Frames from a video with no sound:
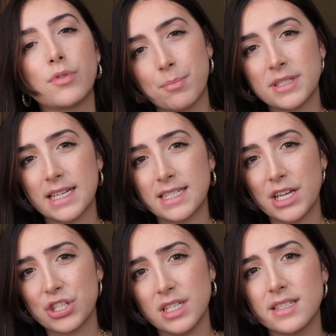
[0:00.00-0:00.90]

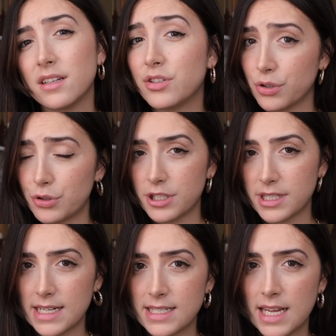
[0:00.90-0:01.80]
representation is in children's
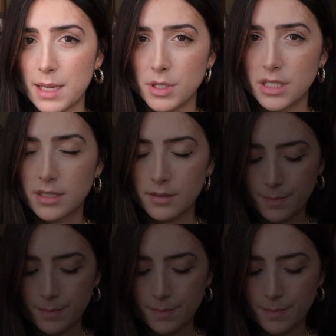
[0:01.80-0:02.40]
entertainment.